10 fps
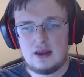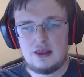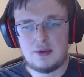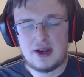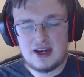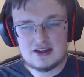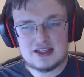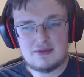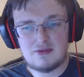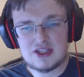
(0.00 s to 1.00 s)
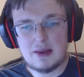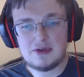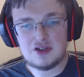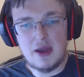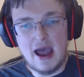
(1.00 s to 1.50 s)
the Radeon seven was able
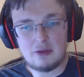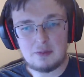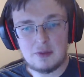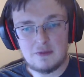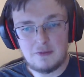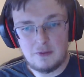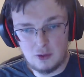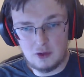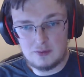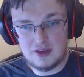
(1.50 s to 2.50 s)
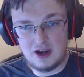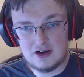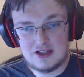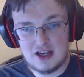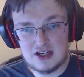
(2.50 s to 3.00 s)
to outperform the R
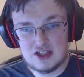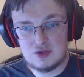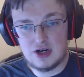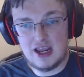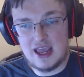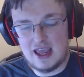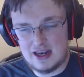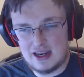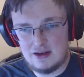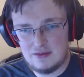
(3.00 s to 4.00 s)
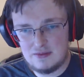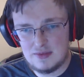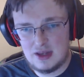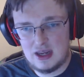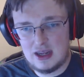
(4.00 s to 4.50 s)
T X twenty eighty
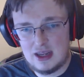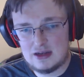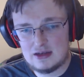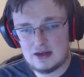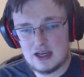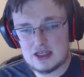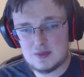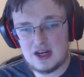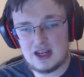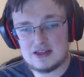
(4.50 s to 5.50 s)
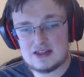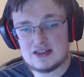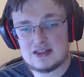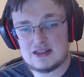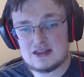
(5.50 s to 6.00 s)
in as many
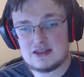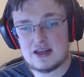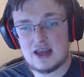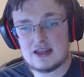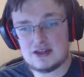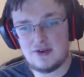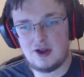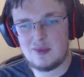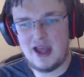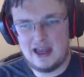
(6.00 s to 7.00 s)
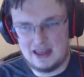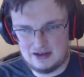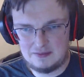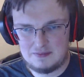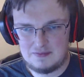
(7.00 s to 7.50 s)
instances as it fell behind.
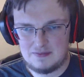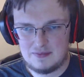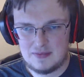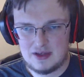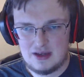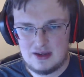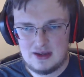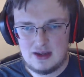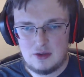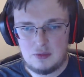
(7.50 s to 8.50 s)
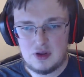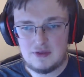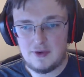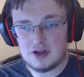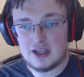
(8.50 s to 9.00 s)
With
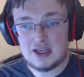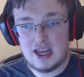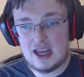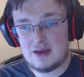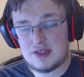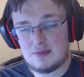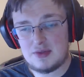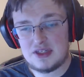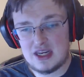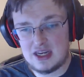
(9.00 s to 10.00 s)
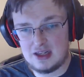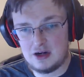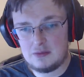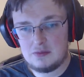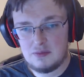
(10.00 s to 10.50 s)
Vulkan games in
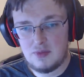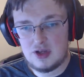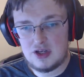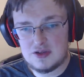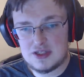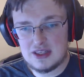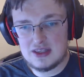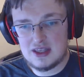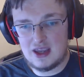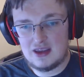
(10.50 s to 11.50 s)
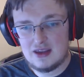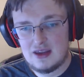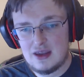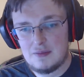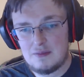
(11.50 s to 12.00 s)
particular, when using the
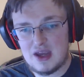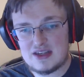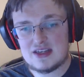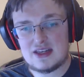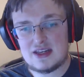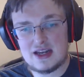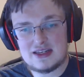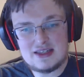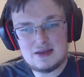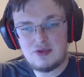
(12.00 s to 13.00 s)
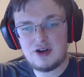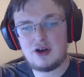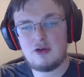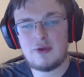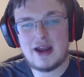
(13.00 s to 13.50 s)
Mesa nineteen point
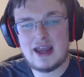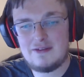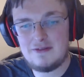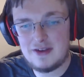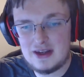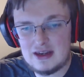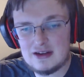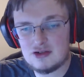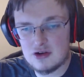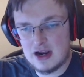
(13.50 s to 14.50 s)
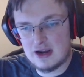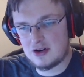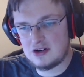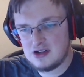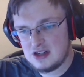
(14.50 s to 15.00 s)
oh R A D V driver,